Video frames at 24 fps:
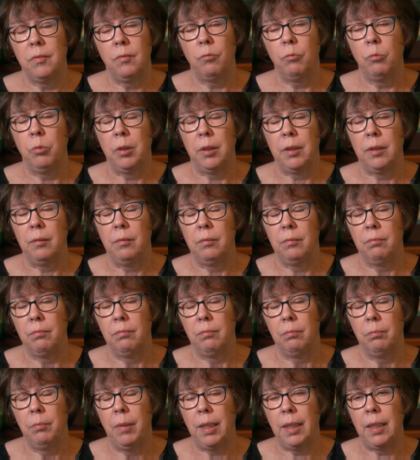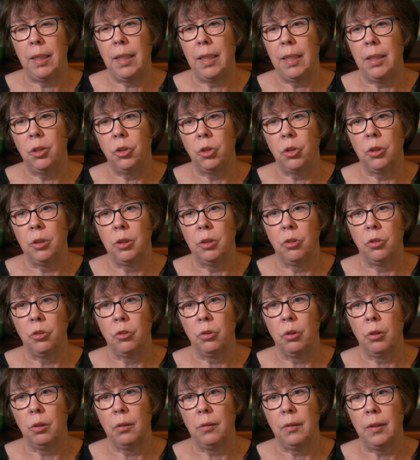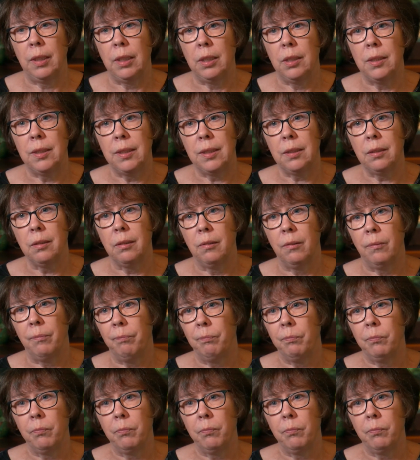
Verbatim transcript: with medication and taurine, so